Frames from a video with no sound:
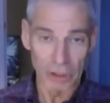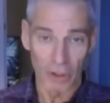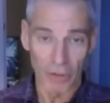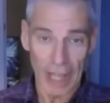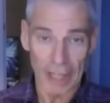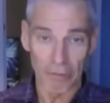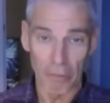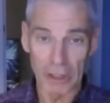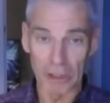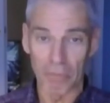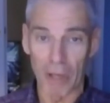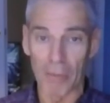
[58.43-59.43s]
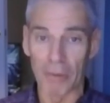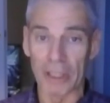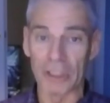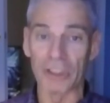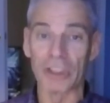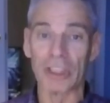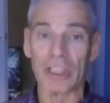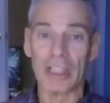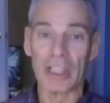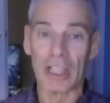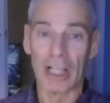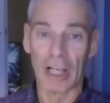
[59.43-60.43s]
or that information published
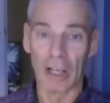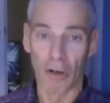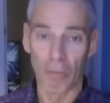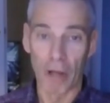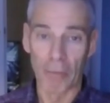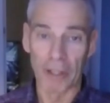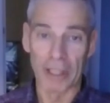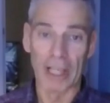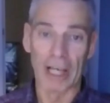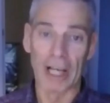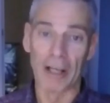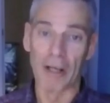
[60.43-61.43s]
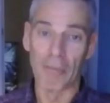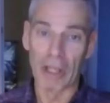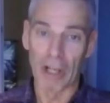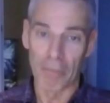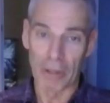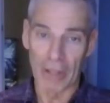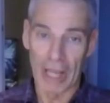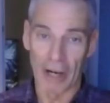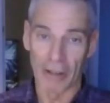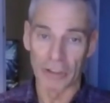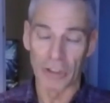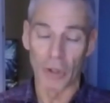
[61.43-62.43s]
uh, or public, it uh, may not be
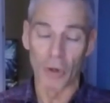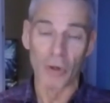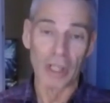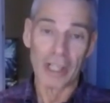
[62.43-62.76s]
there. So